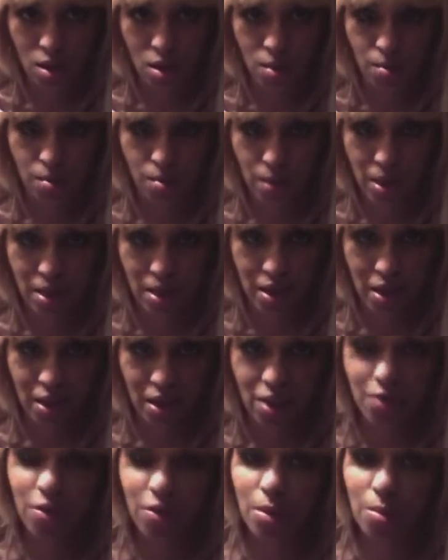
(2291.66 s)
Monday, and
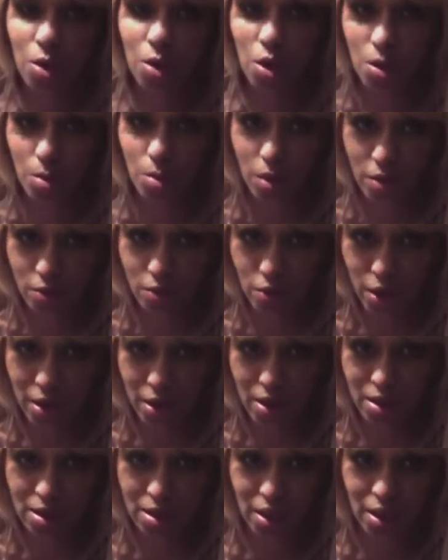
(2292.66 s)
if I'm home on
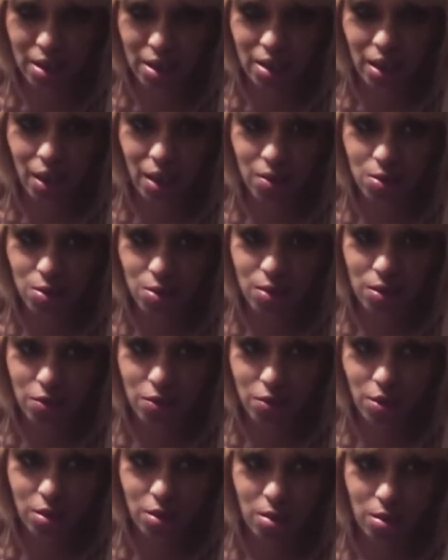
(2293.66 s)
Fridays, I can live tweet
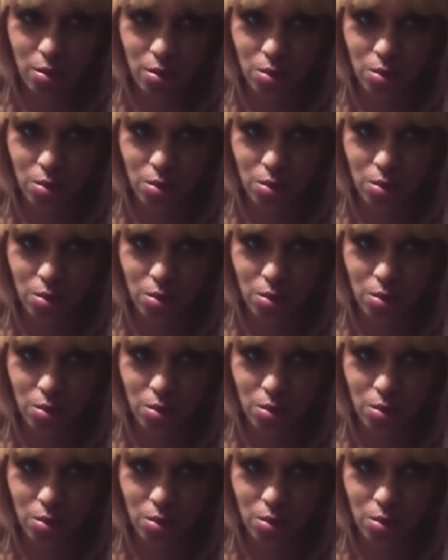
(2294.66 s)
for